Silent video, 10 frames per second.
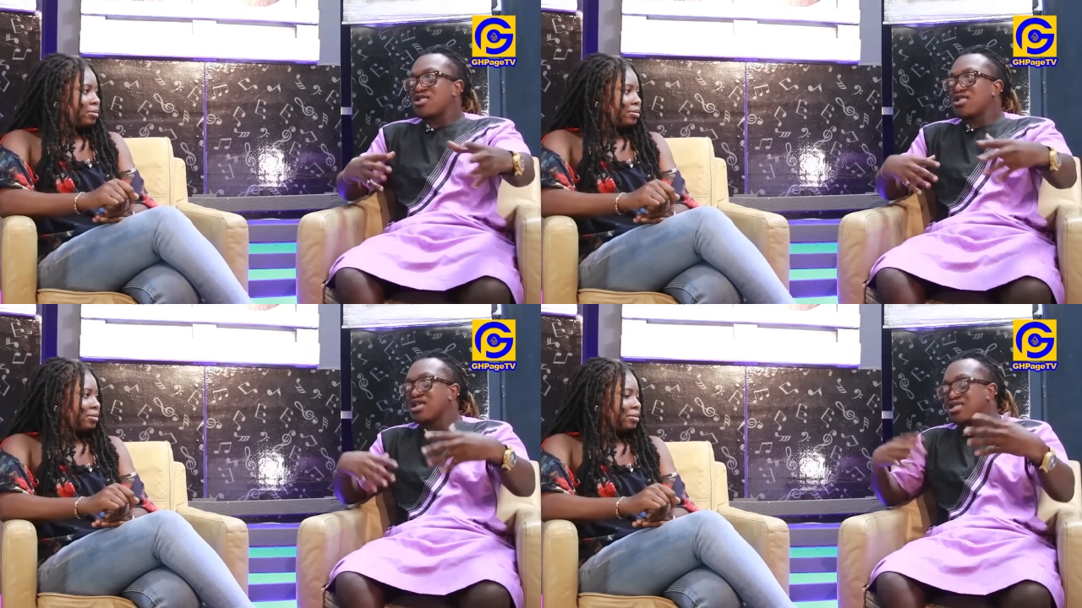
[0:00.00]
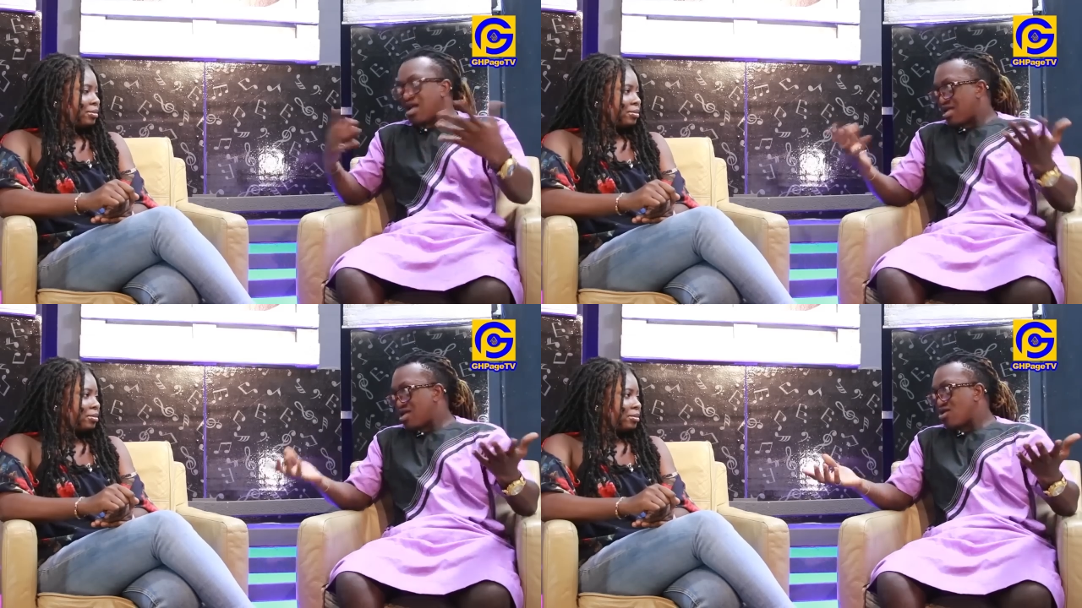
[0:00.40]

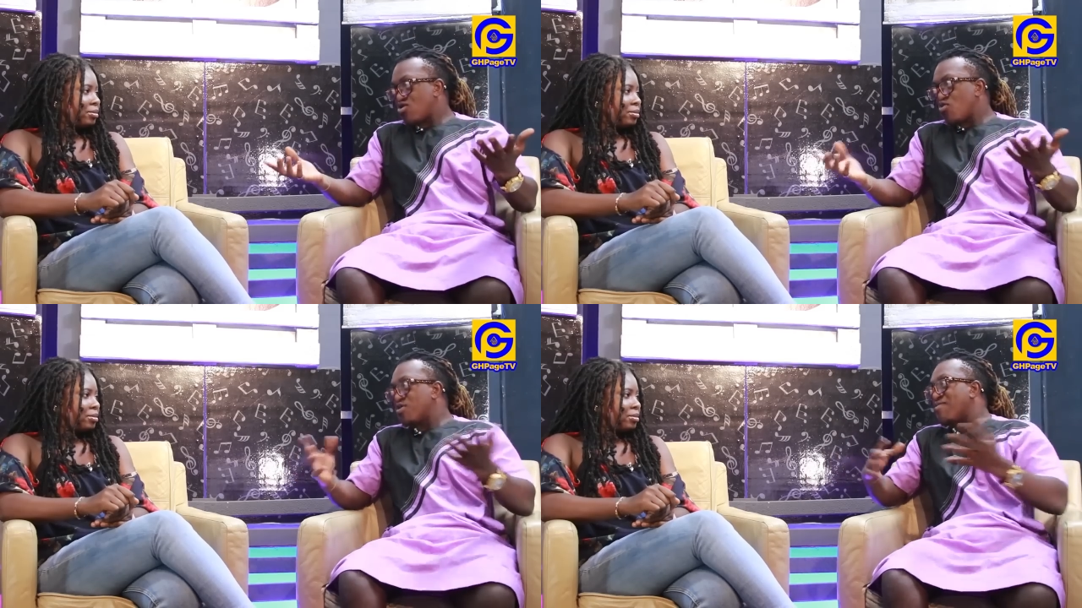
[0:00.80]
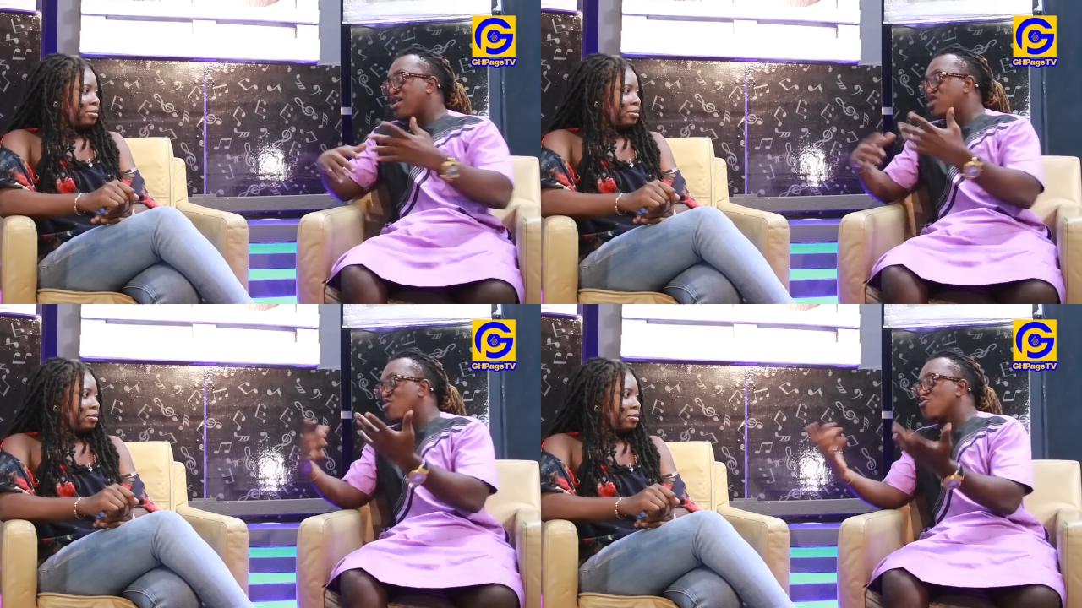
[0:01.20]
Speaker 1: Later, a bit like
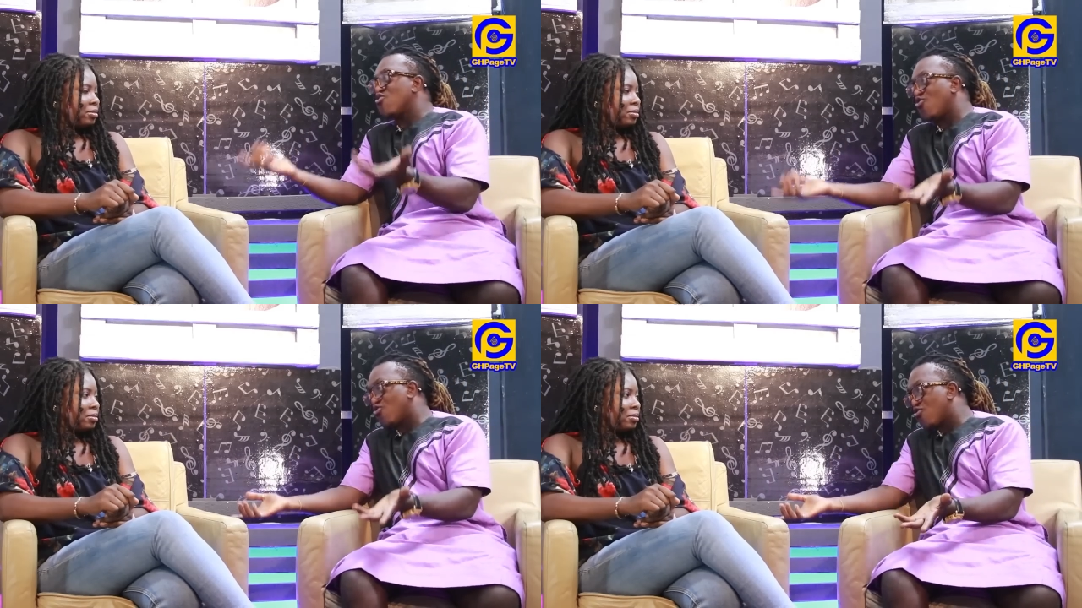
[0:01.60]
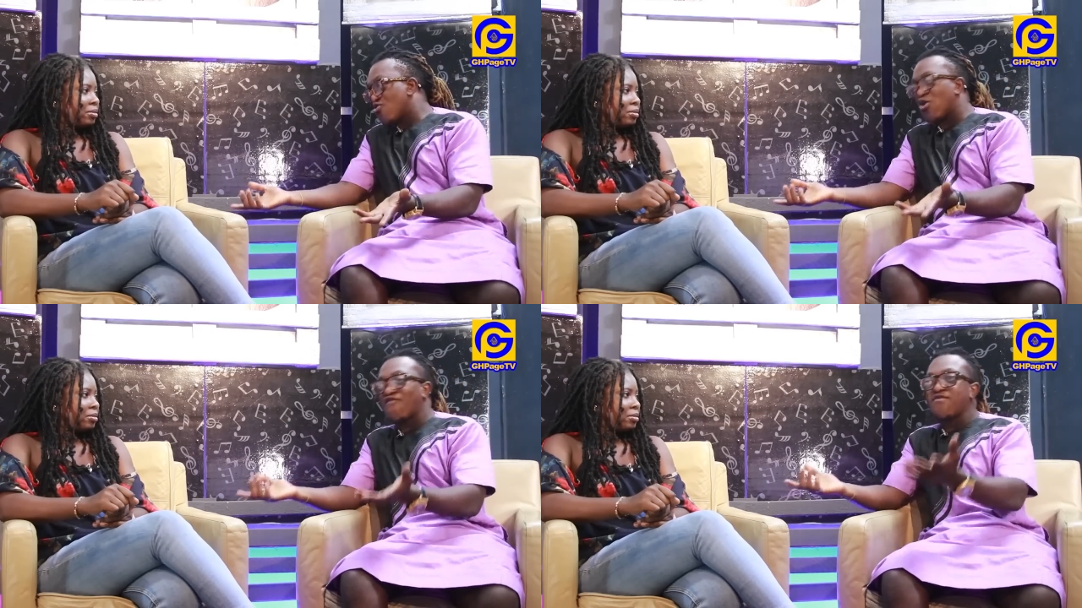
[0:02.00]
I saw a noodle,
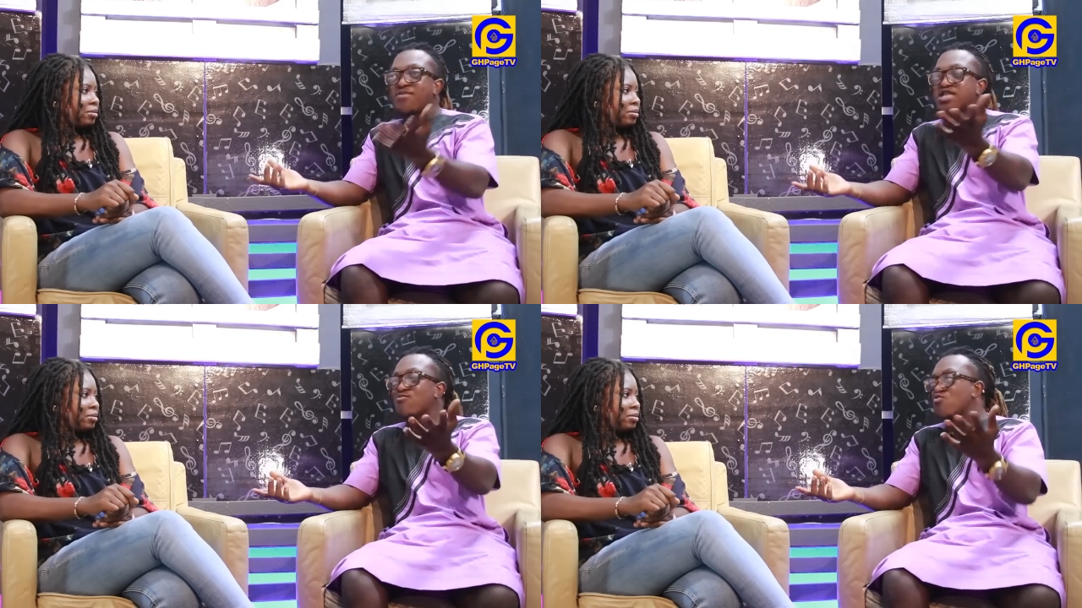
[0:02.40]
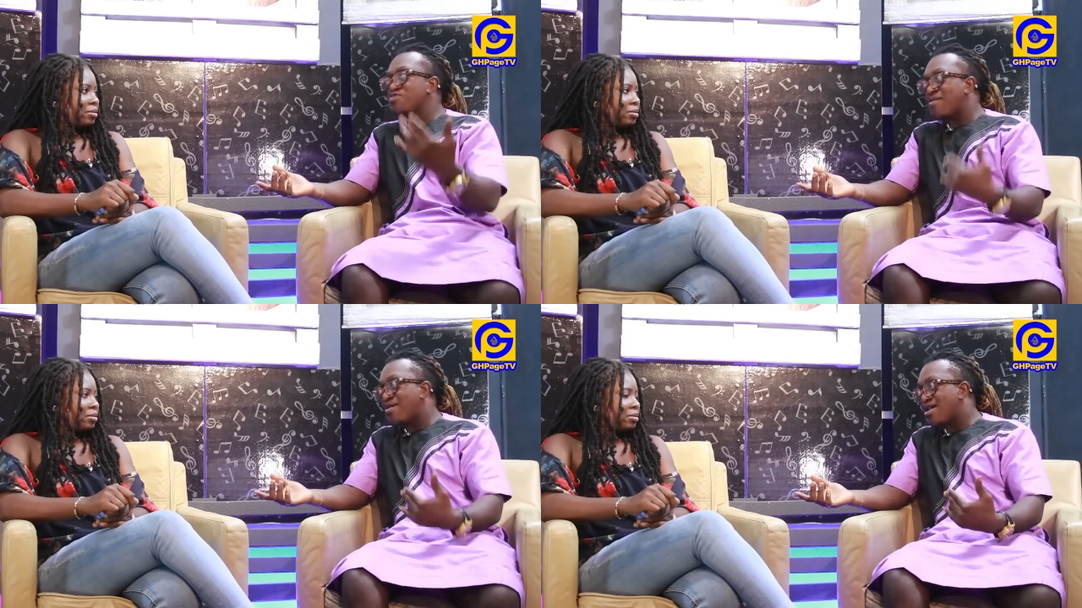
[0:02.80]
not a fepper the
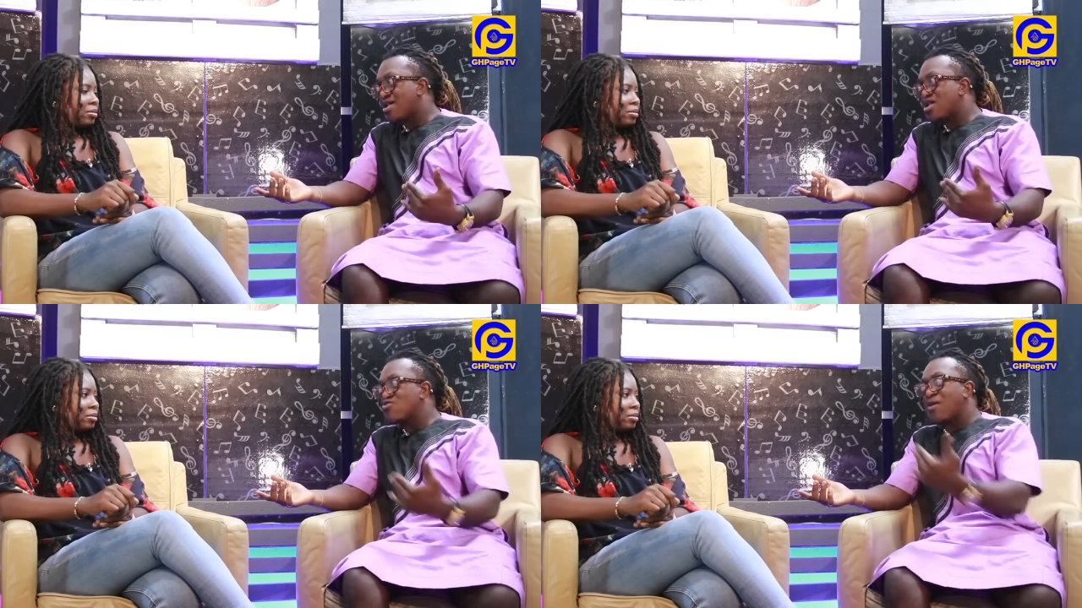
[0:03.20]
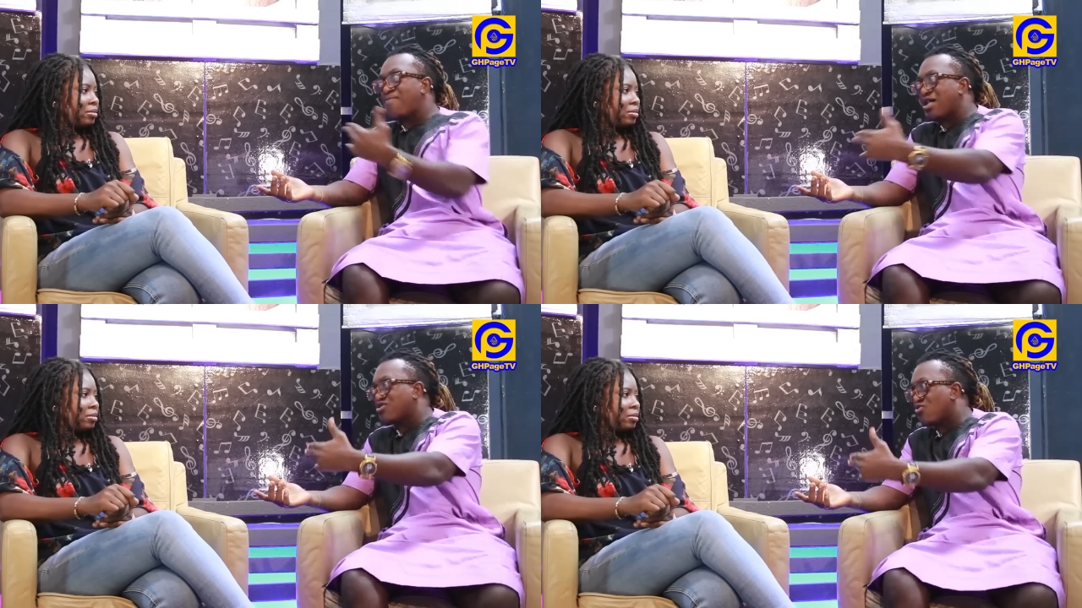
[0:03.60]
Mubiaba, nor a
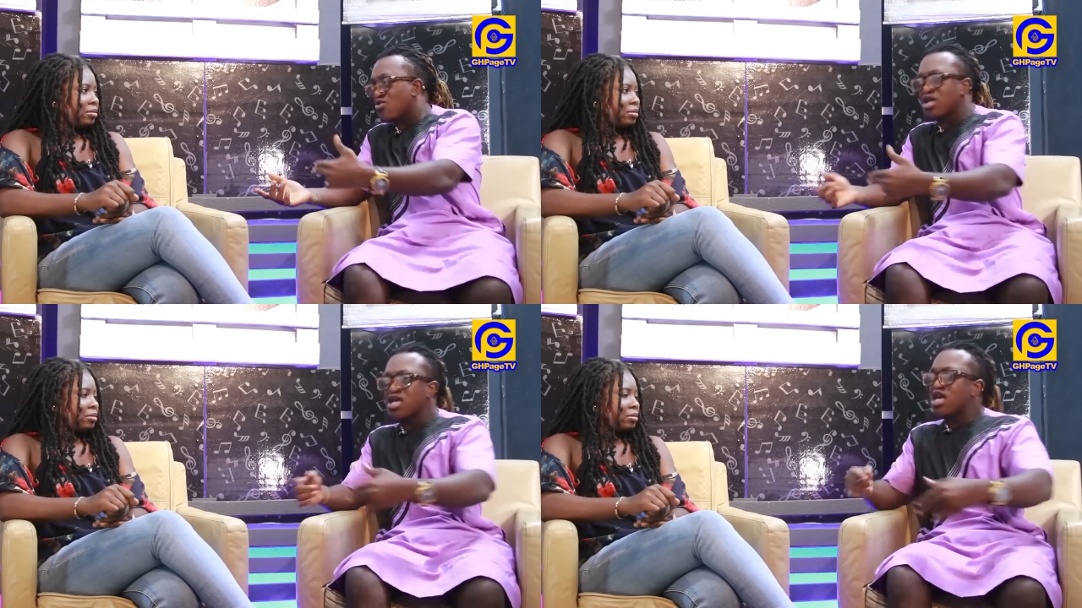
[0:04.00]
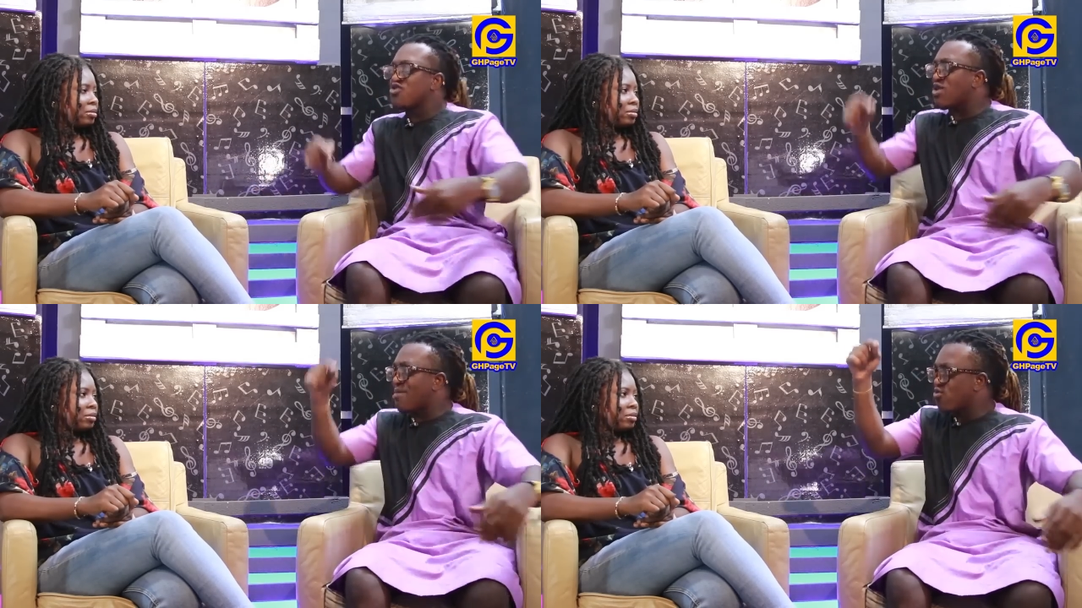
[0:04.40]
patcho. As I